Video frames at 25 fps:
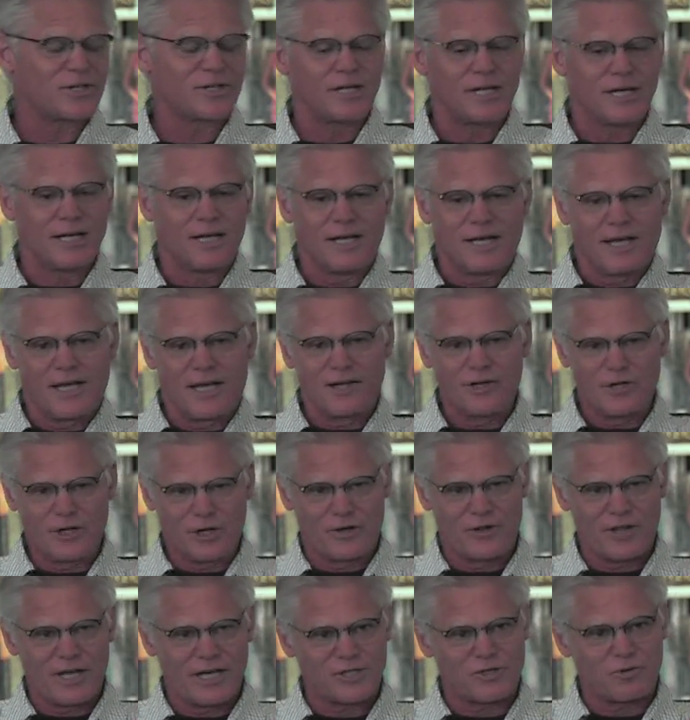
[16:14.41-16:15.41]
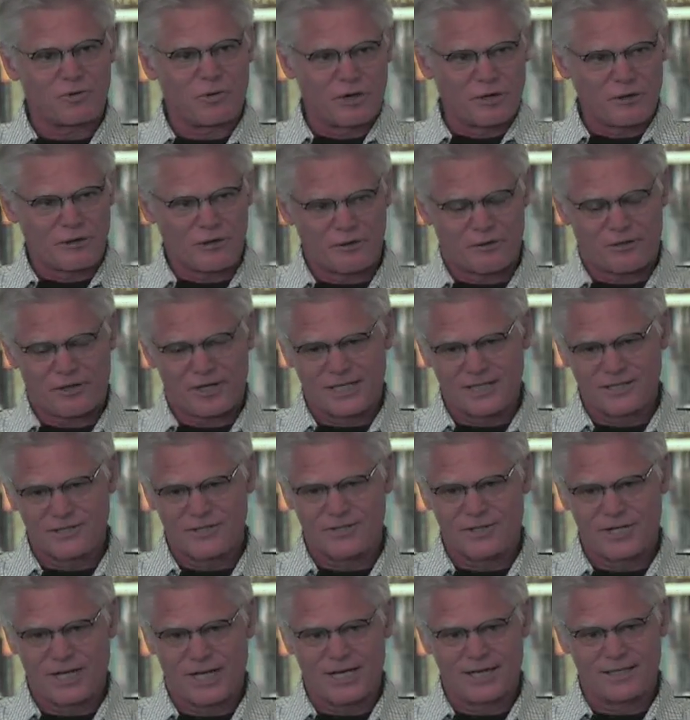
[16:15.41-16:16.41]
And, and, you know, that's one of the
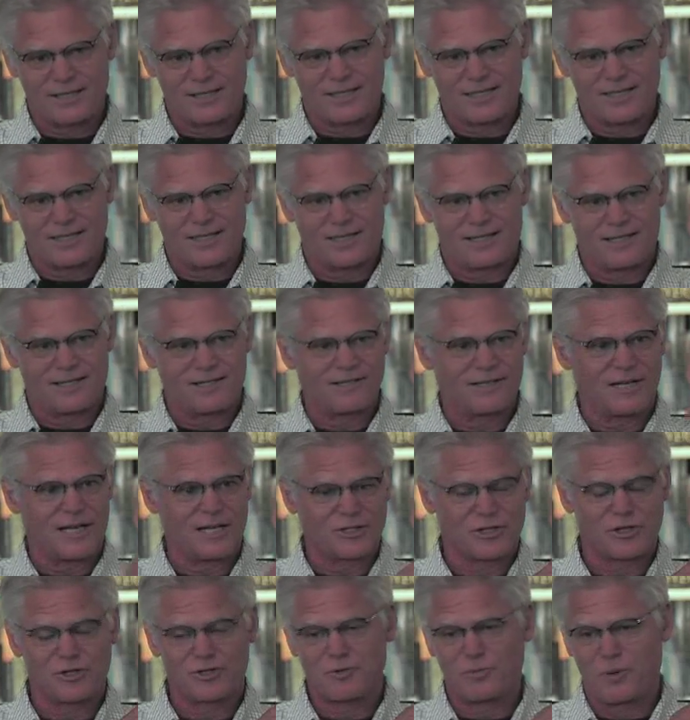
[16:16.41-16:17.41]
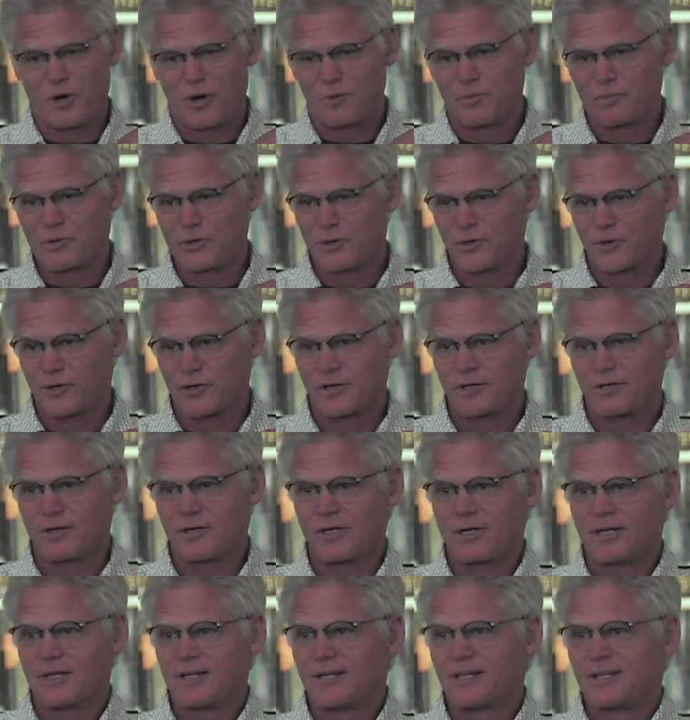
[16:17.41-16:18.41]
things that uh, as a small brewer,
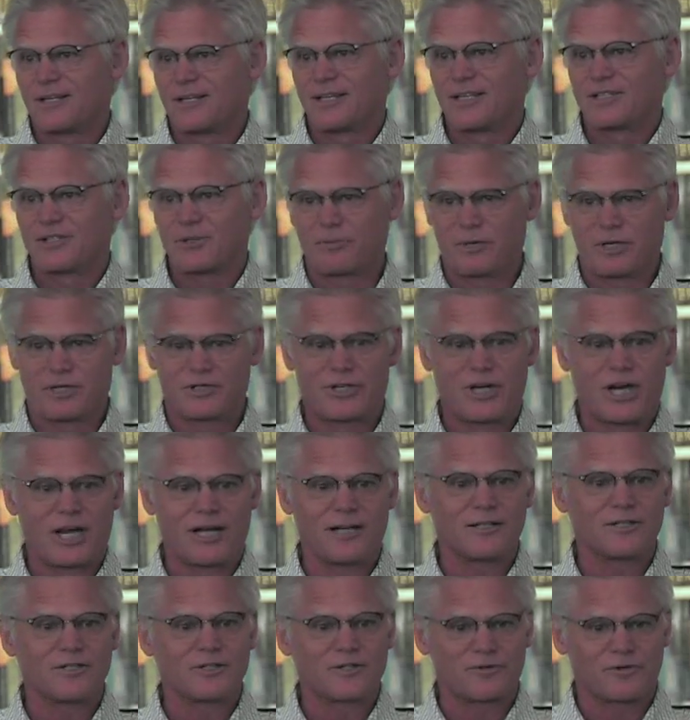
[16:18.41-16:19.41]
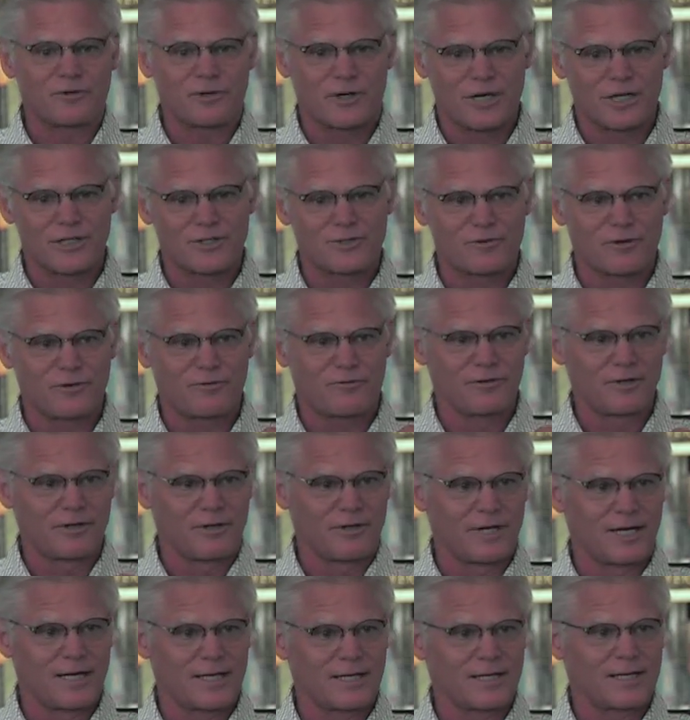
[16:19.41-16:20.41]
is a big challenge for us. We
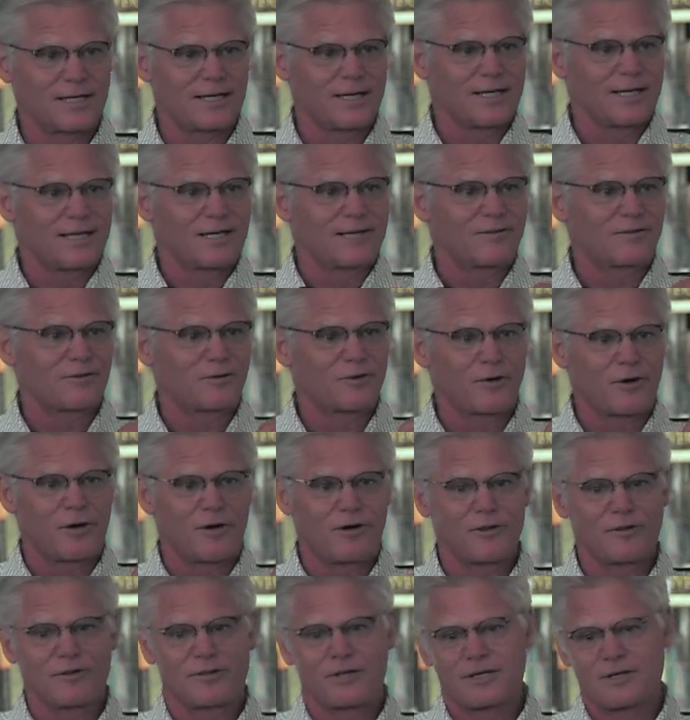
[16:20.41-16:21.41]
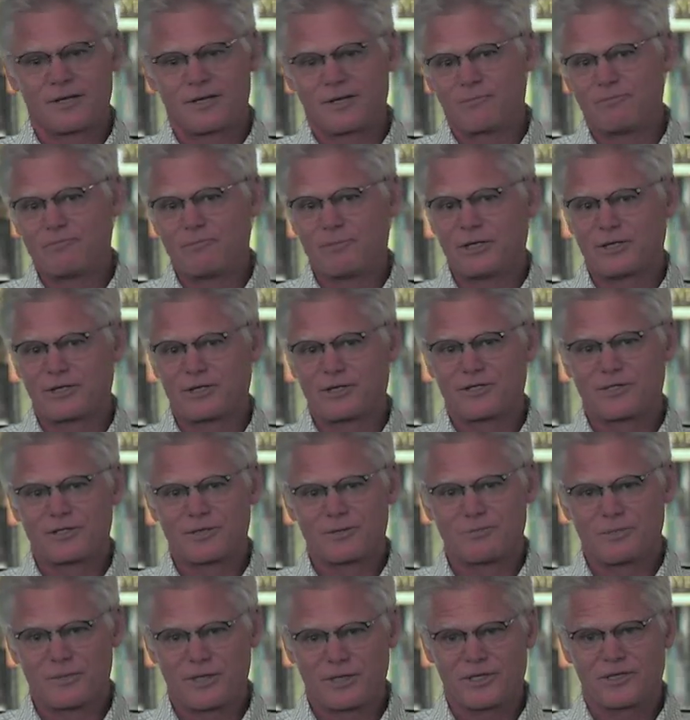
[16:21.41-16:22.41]
feel like through all the millions
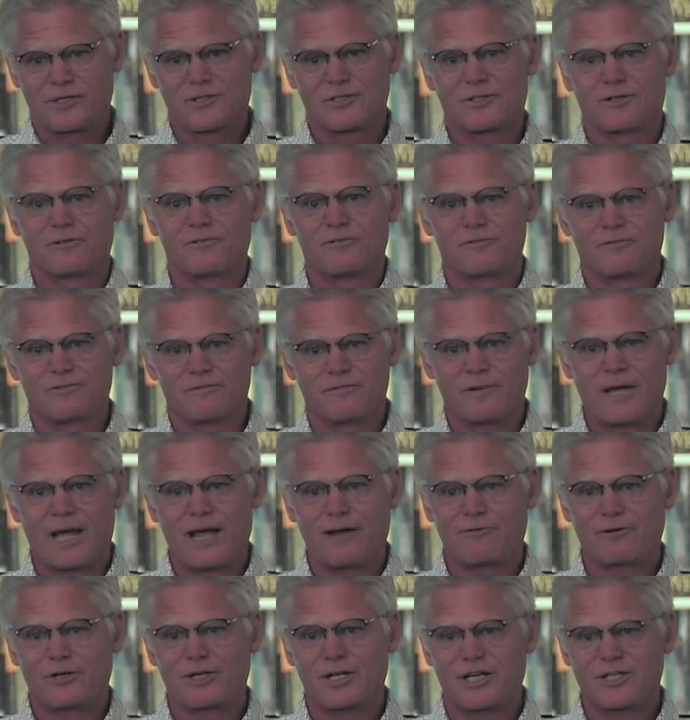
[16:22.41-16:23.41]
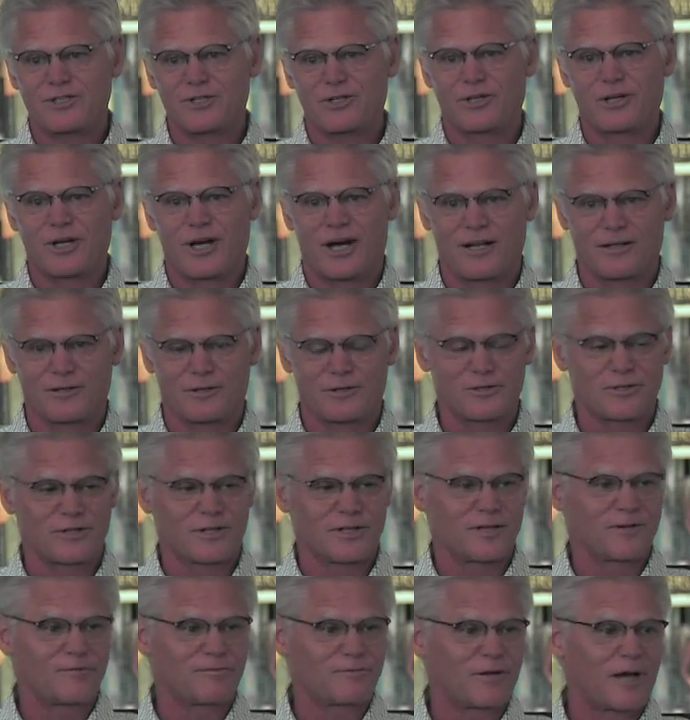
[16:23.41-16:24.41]
and millions of advertising dollars
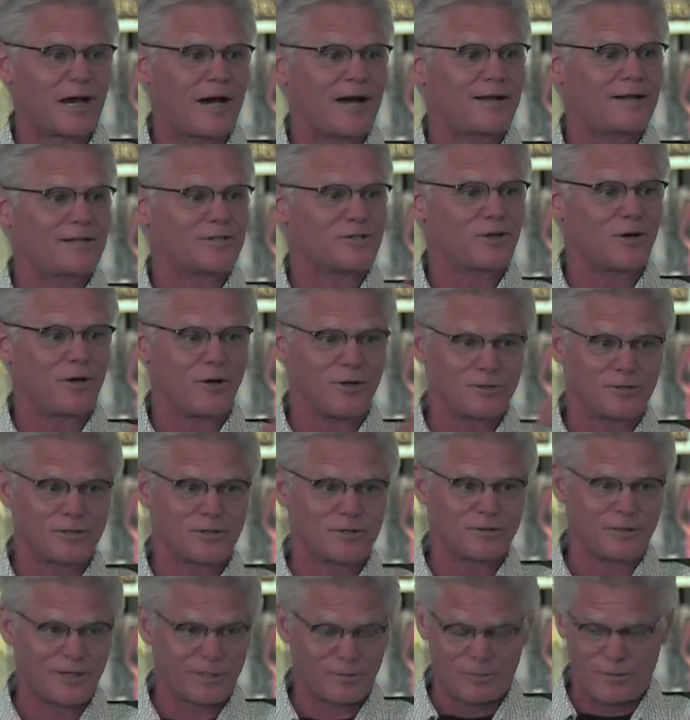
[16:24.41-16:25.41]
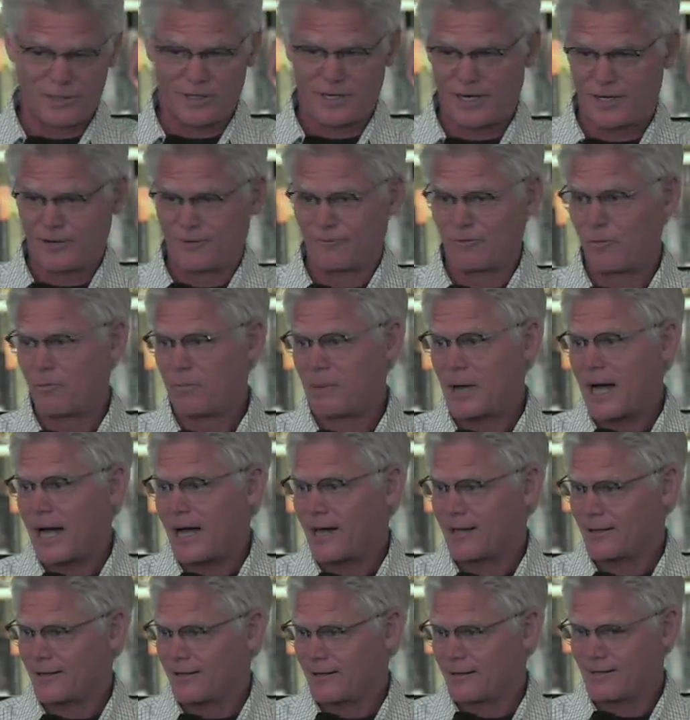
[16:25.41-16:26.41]
that have got us all to drink beer out of a
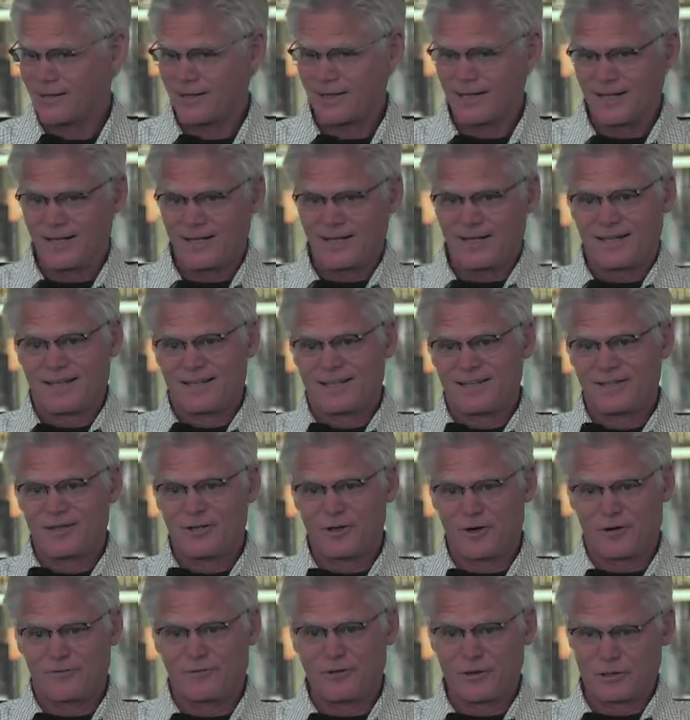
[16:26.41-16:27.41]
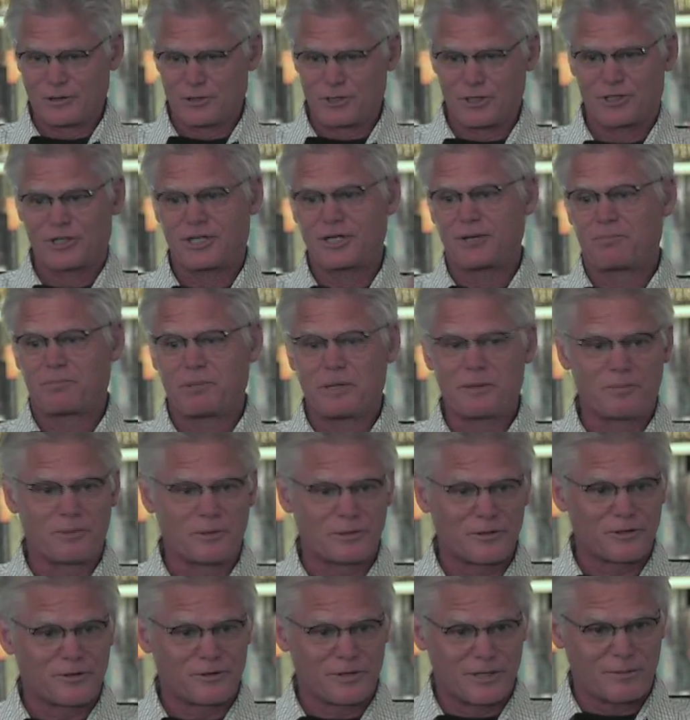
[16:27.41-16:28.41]
bottle, you know, if you can just get
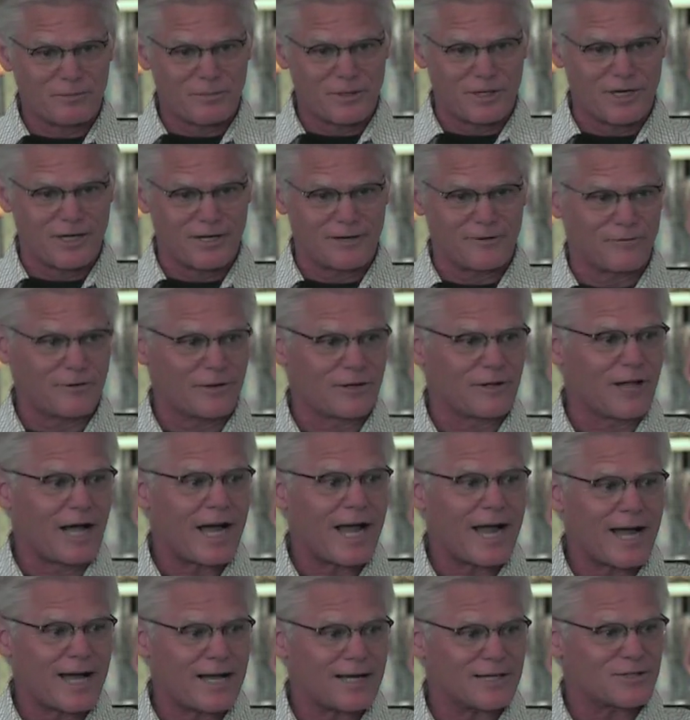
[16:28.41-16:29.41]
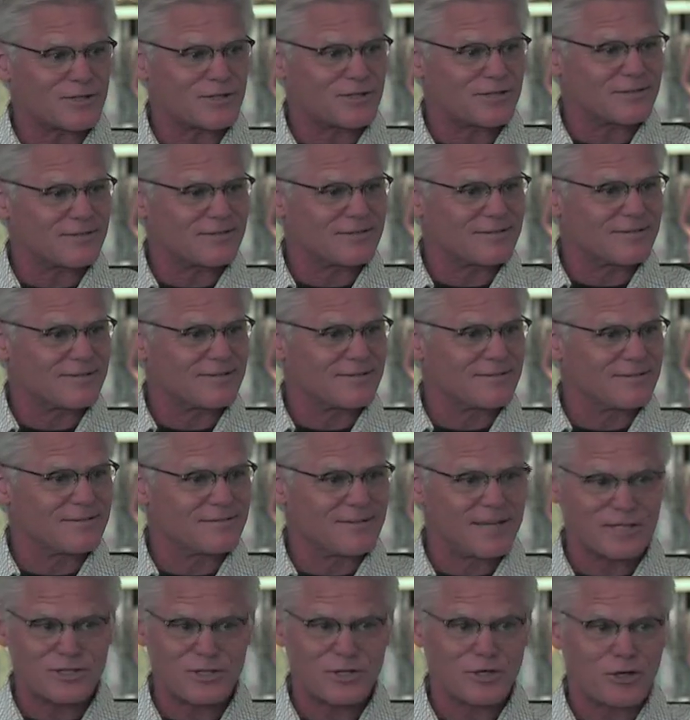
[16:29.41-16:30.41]
people to drink beer out of a glass,
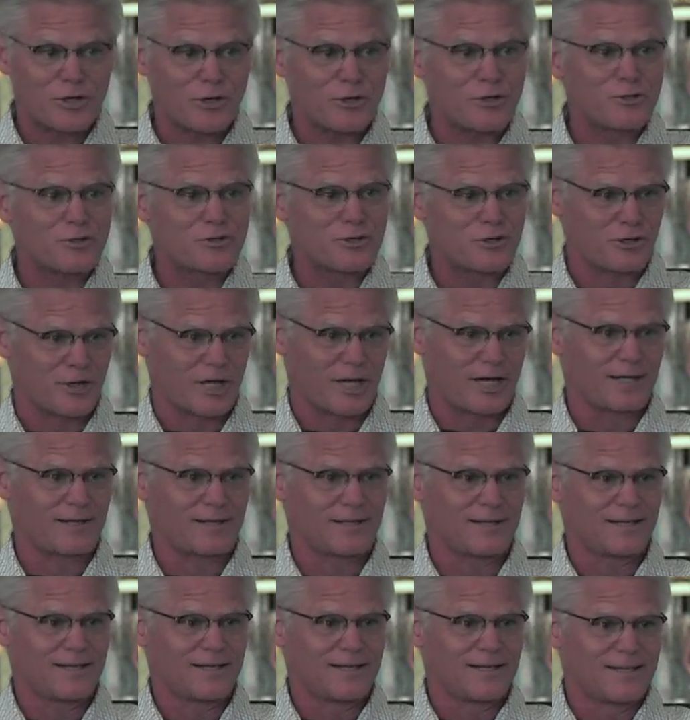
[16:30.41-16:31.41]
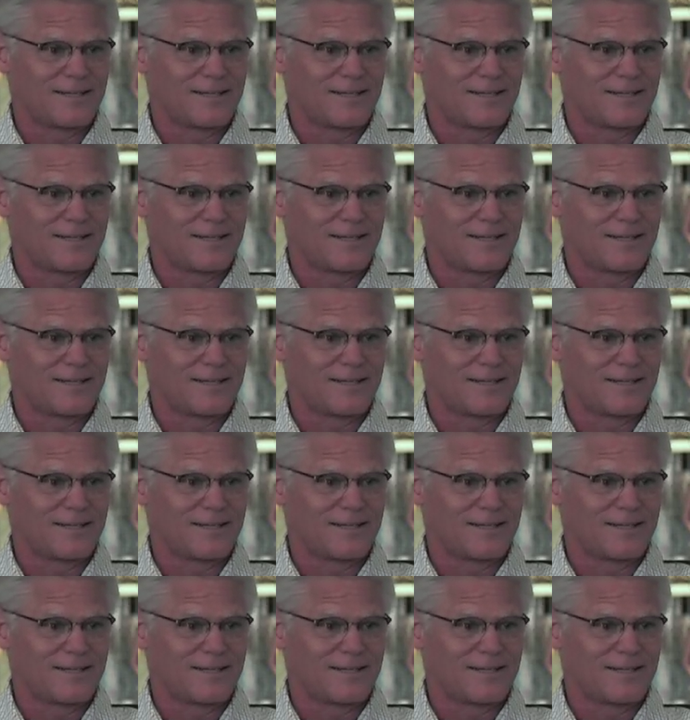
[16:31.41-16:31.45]
that's a huge thing.